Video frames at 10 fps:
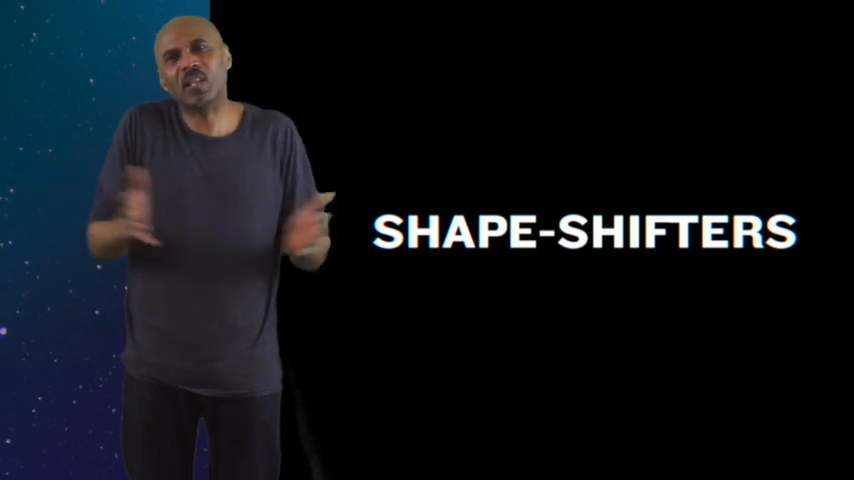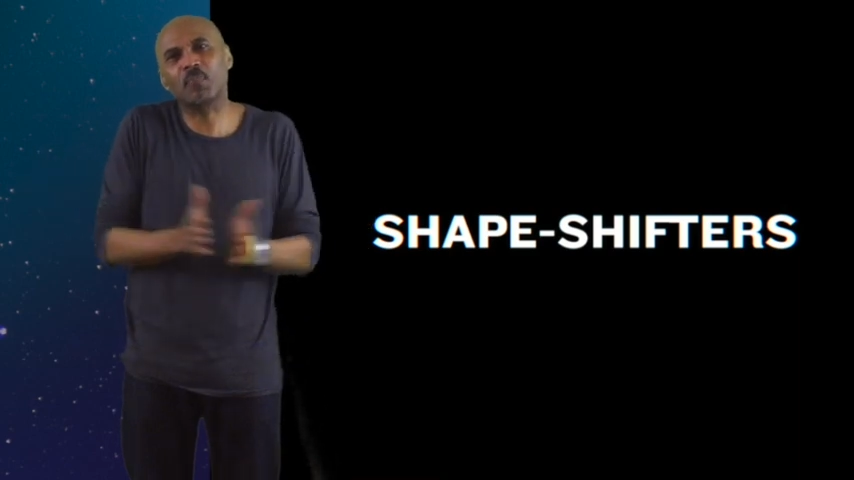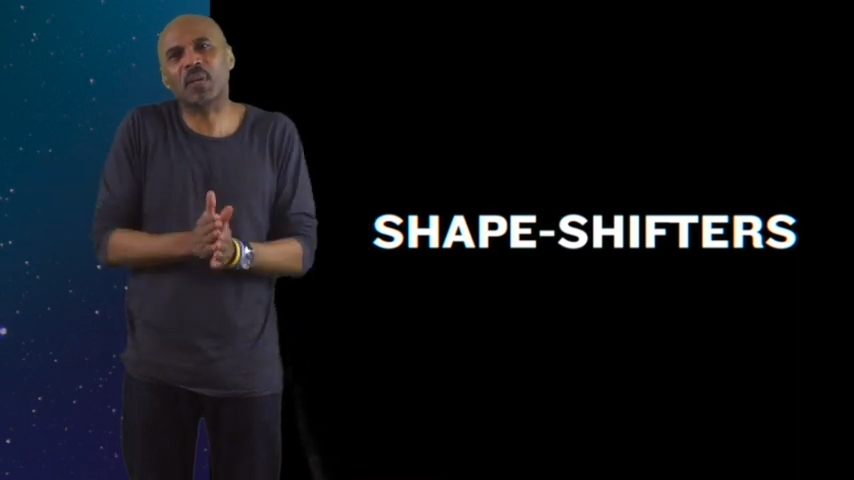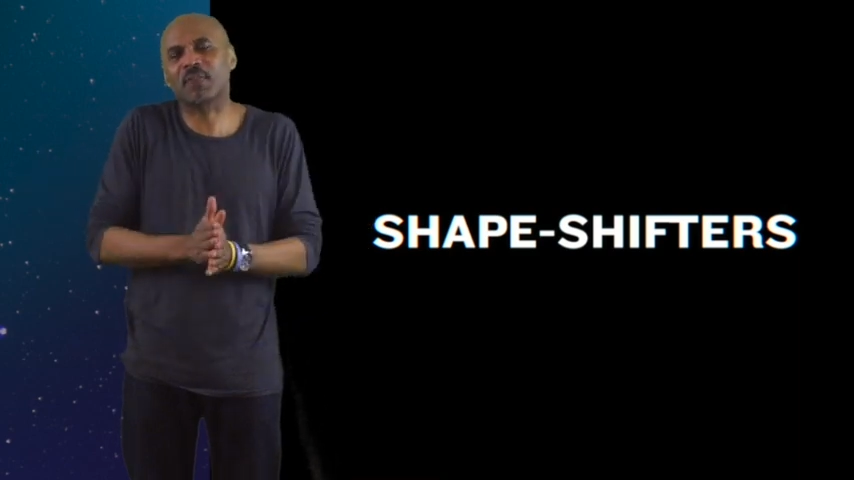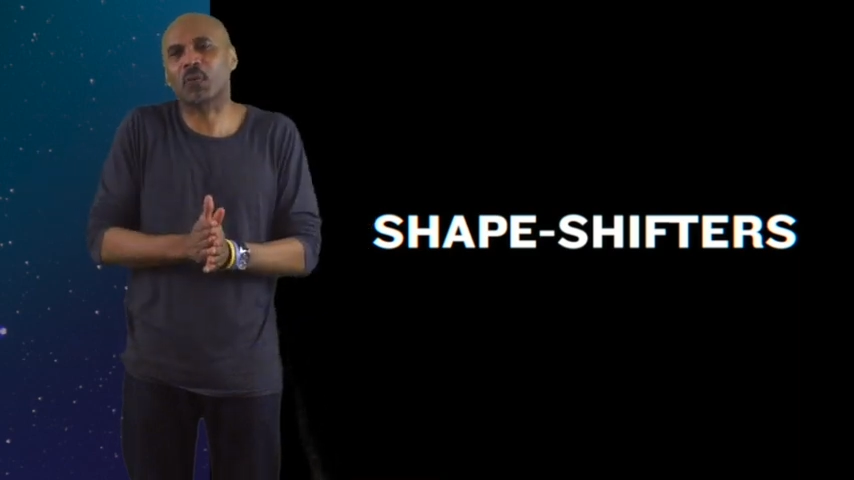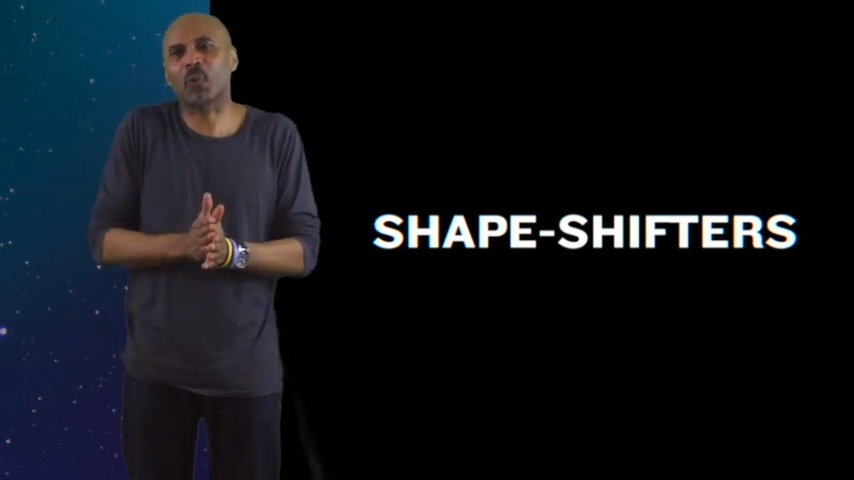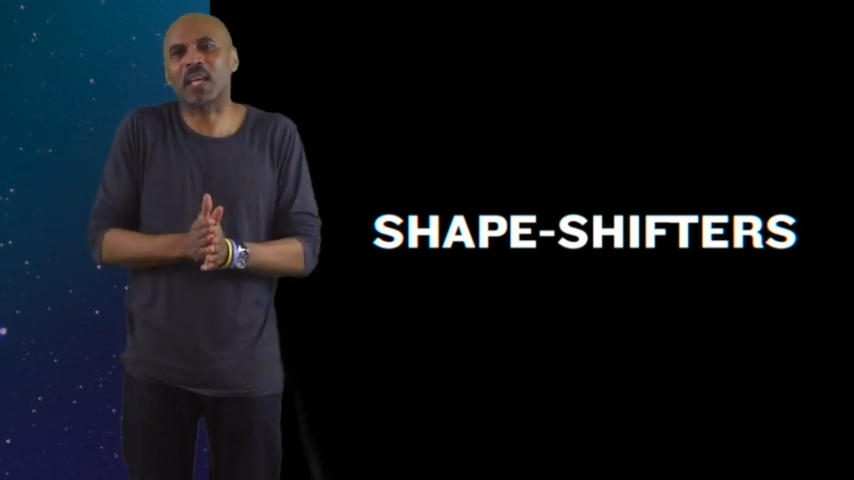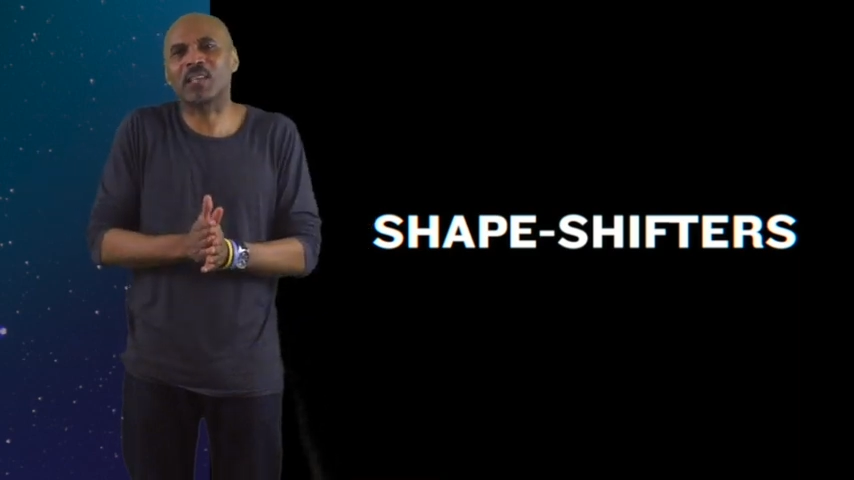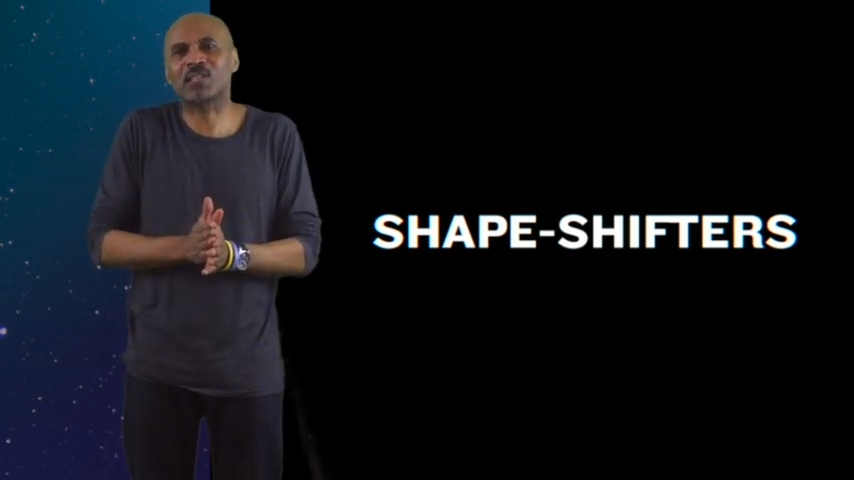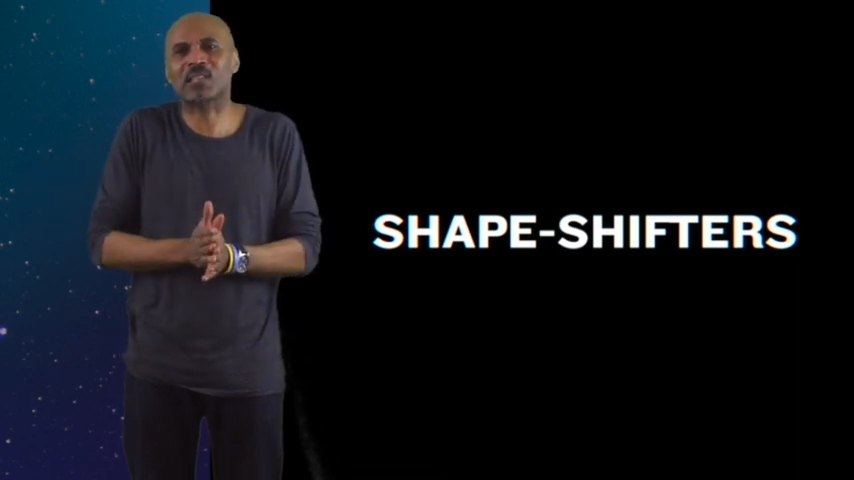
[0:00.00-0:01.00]
it a bit of a
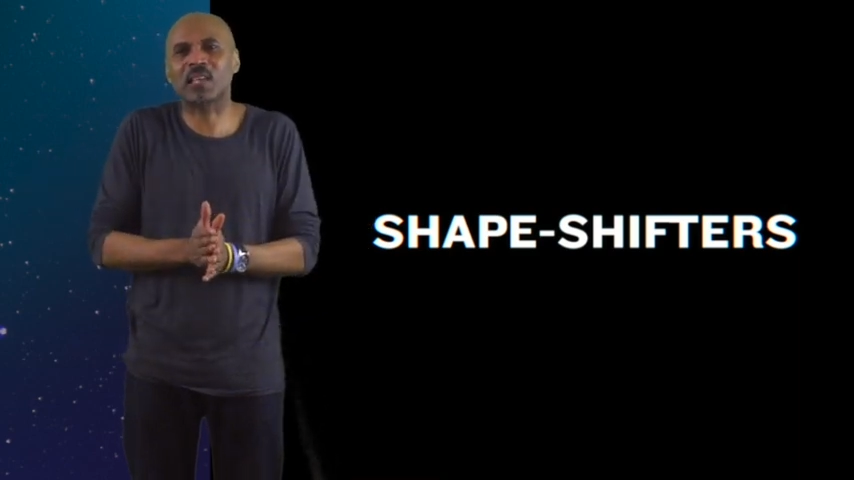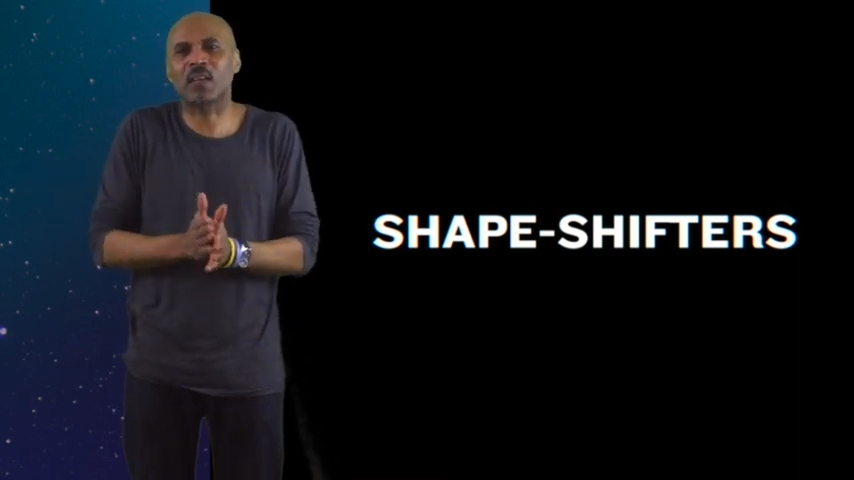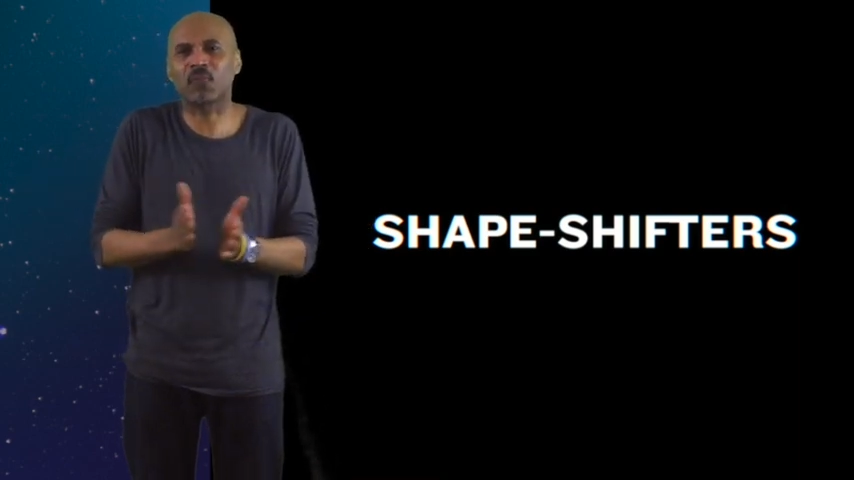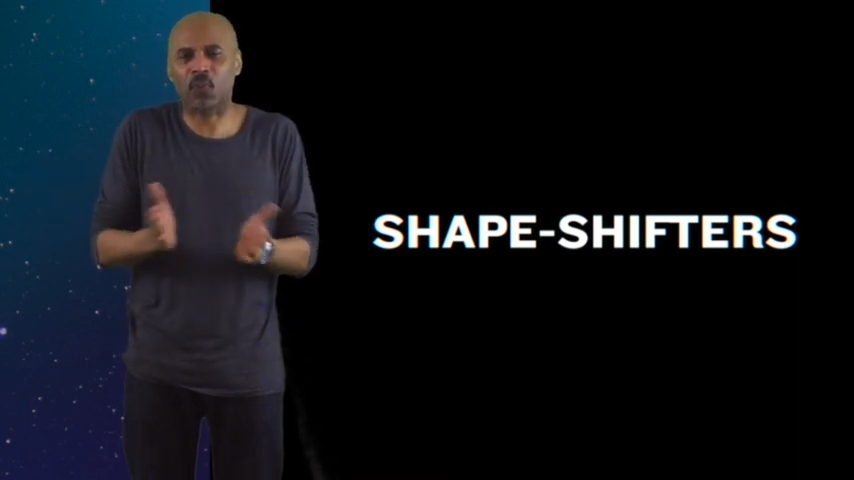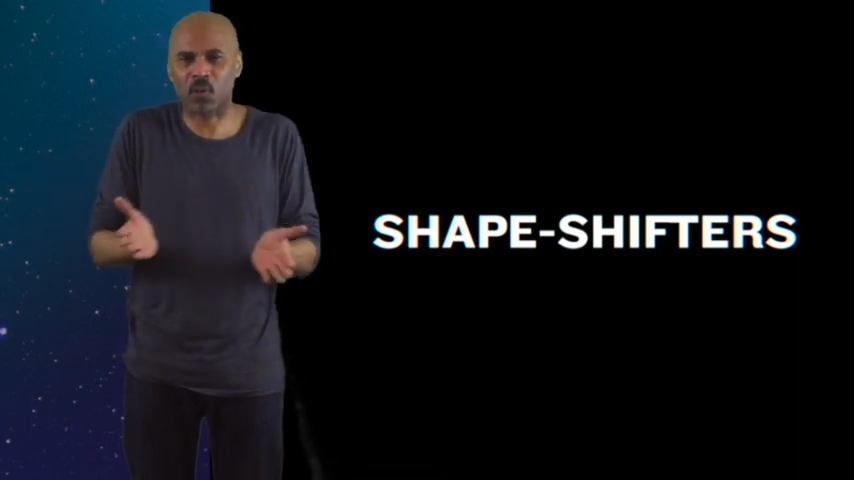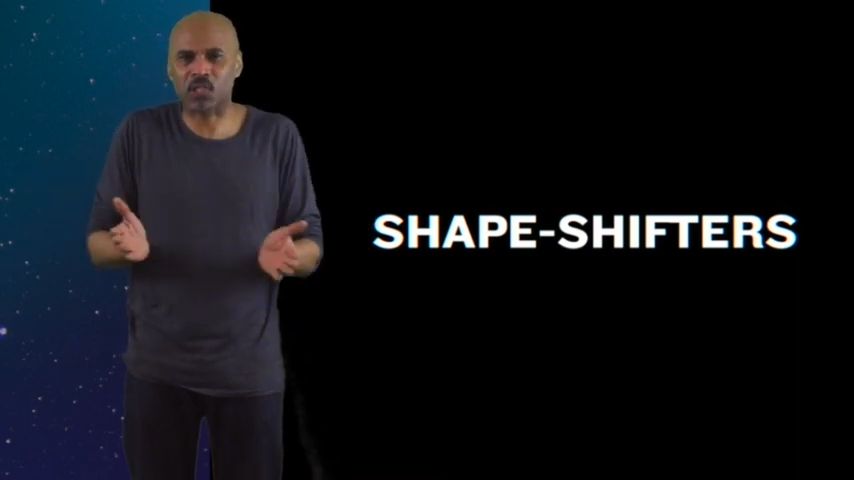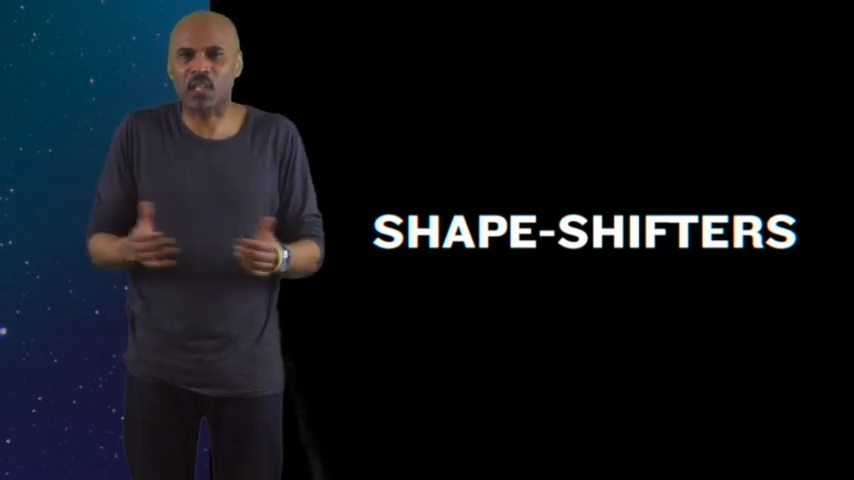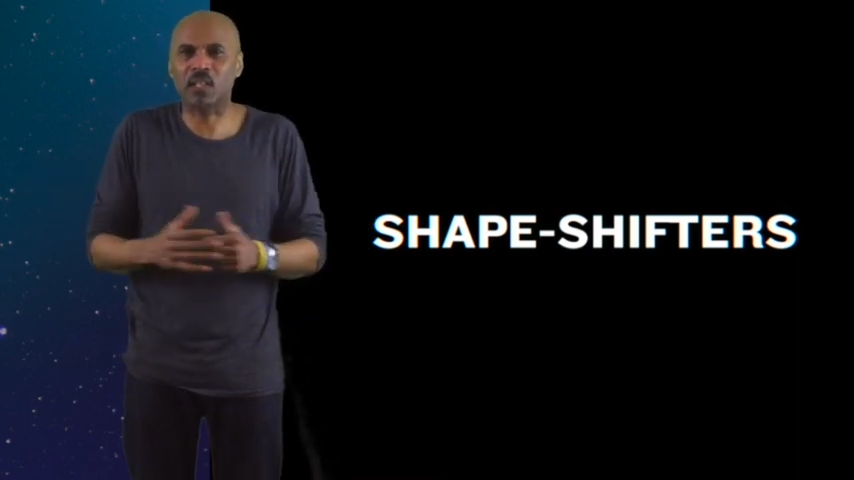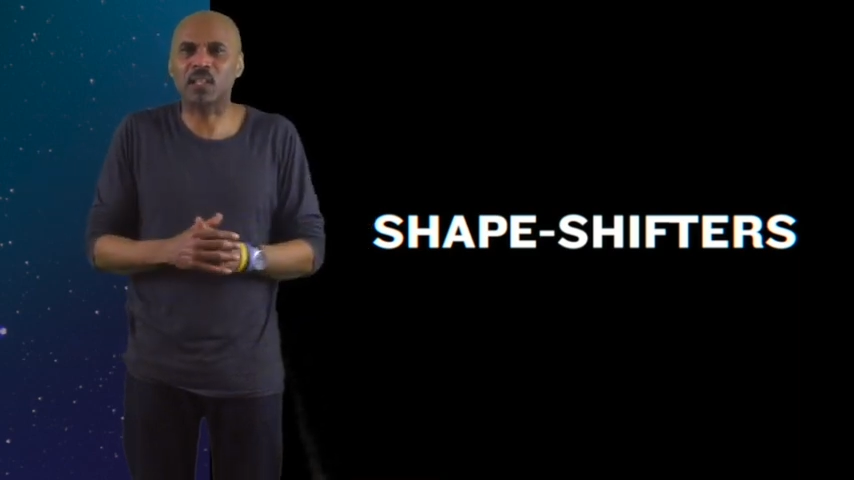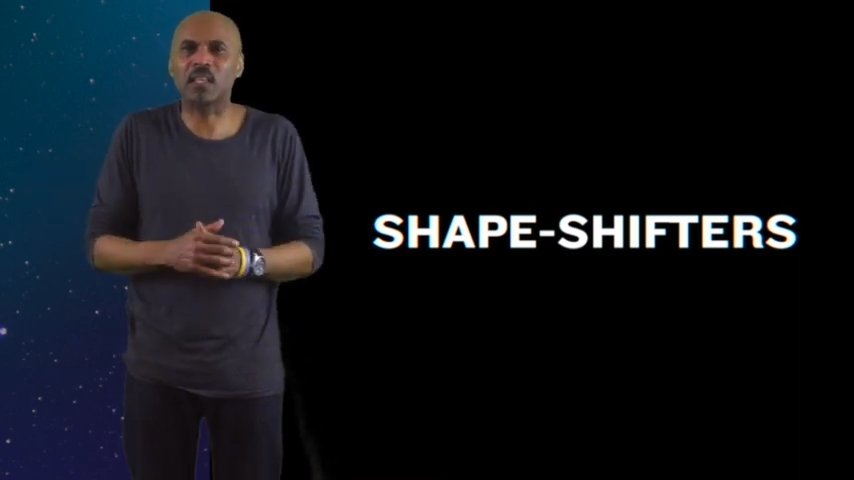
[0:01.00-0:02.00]
waste,
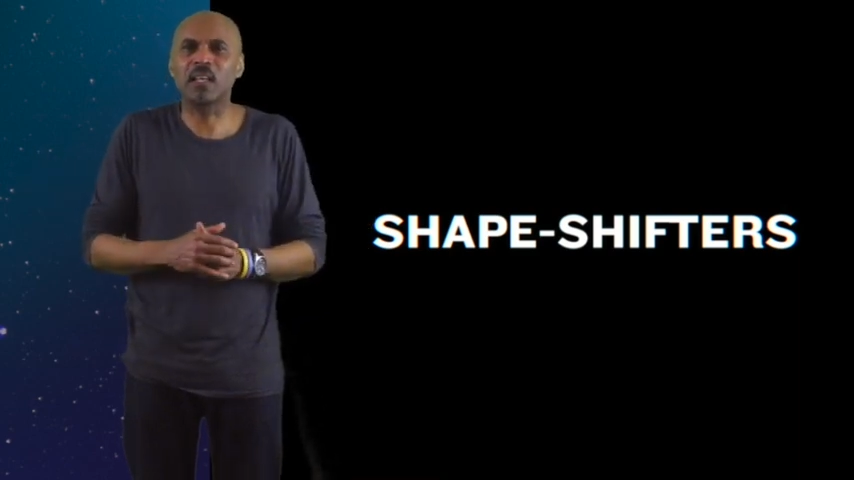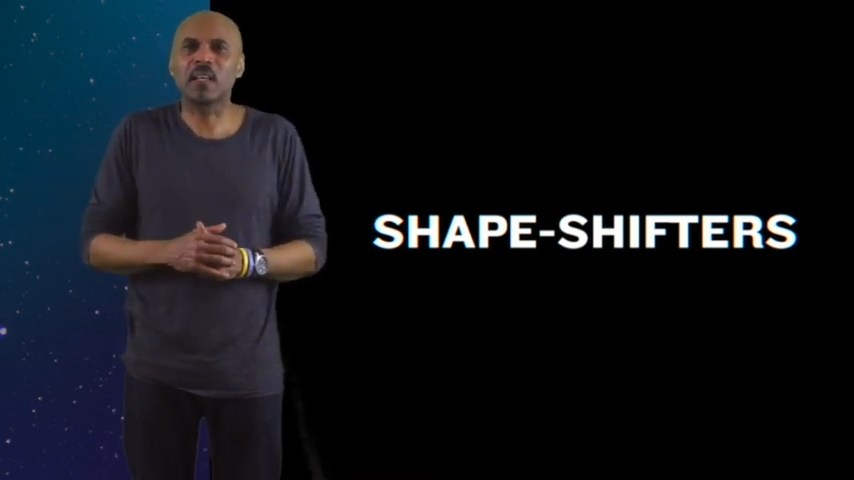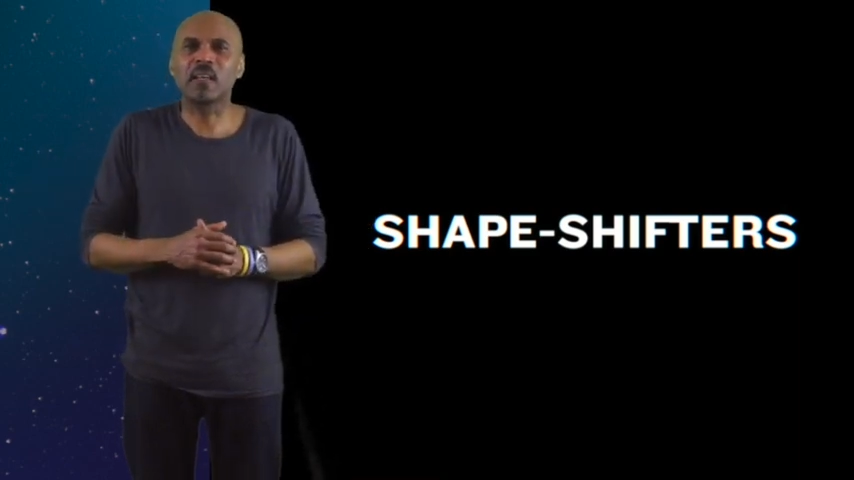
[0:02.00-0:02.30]
unfortunately.